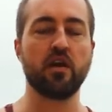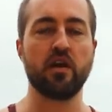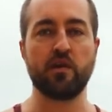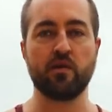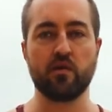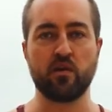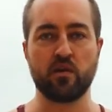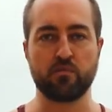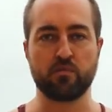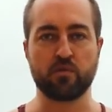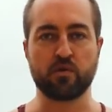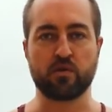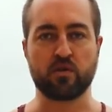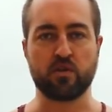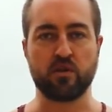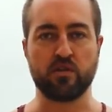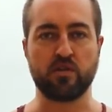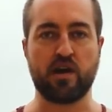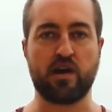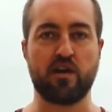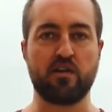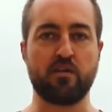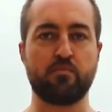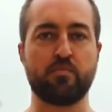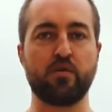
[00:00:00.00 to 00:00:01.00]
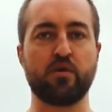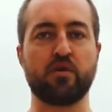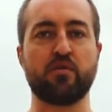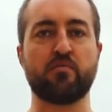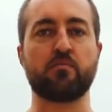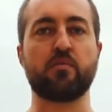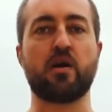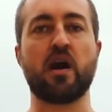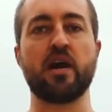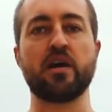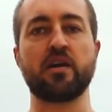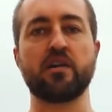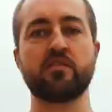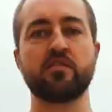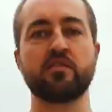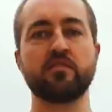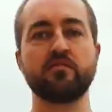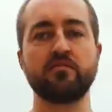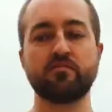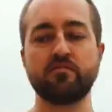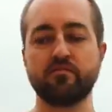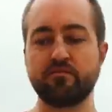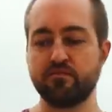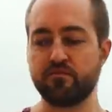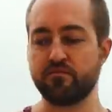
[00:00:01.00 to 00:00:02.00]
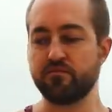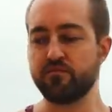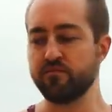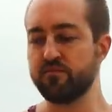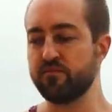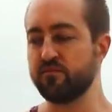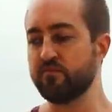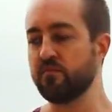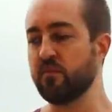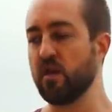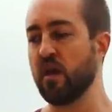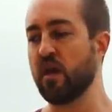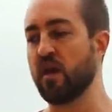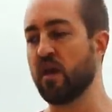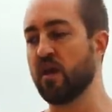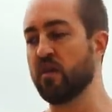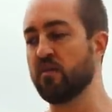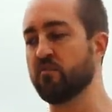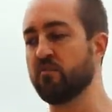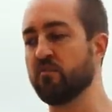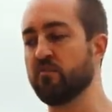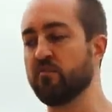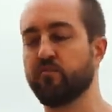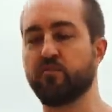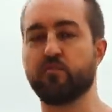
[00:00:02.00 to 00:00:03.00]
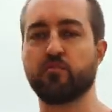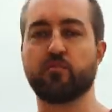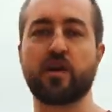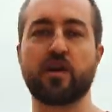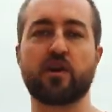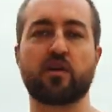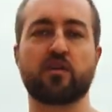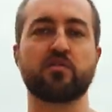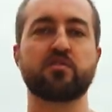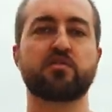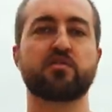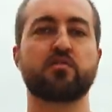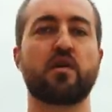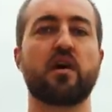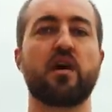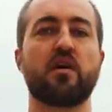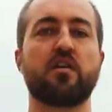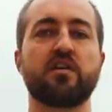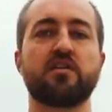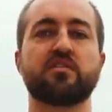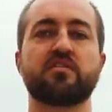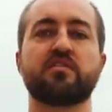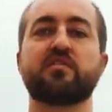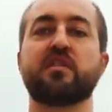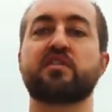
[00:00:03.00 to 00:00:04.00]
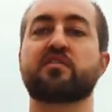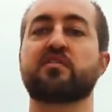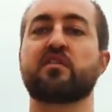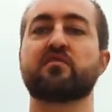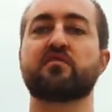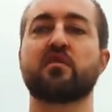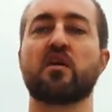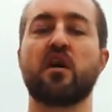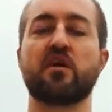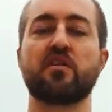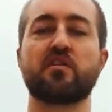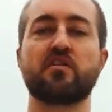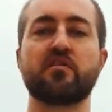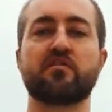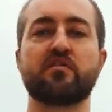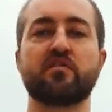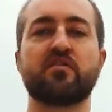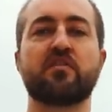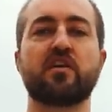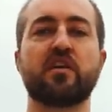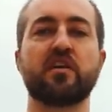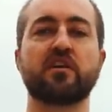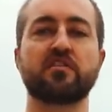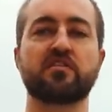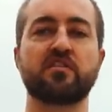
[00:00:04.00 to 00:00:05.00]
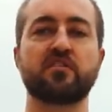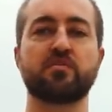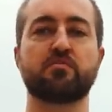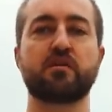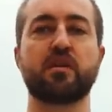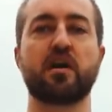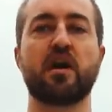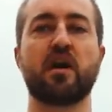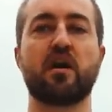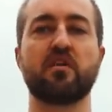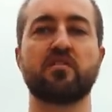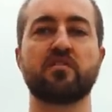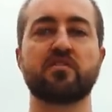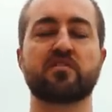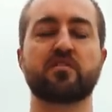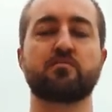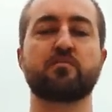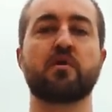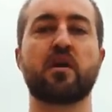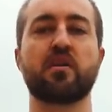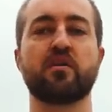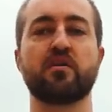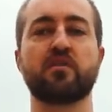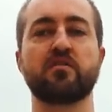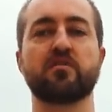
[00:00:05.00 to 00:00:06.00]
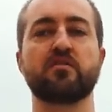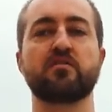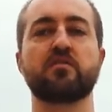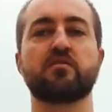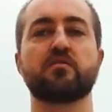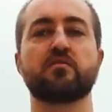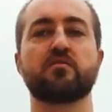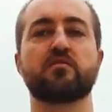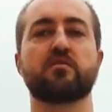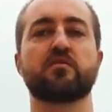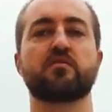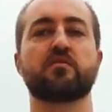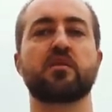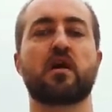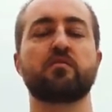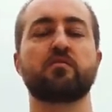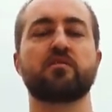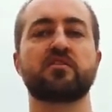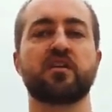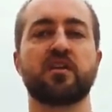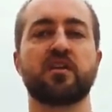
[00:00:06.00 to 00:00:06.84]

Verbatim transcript: He wrote a book called How to Build a Mind. And Ray Kurzweil, he's invented over one hundred different things. He's been hailed as the modern Thomas